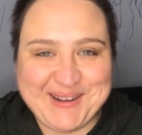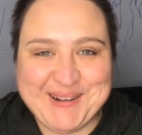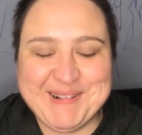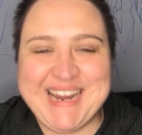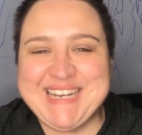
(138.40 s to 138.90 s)

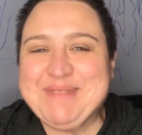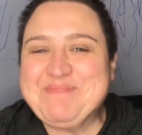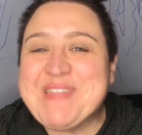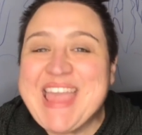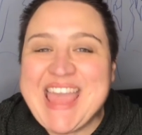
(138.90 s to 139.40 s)
Alright.
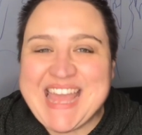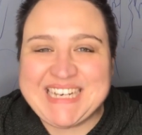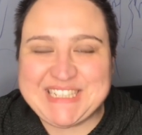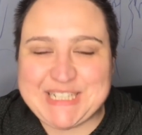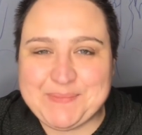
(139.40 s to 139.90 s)

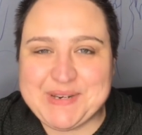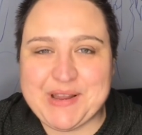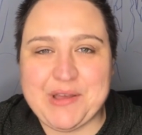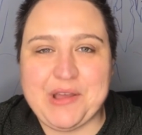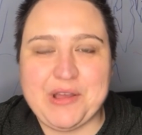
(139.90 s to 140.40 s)

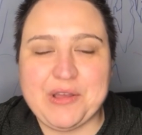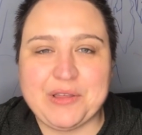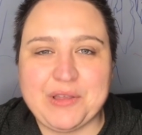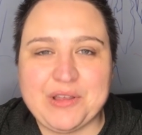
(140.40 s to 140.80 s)
Chapter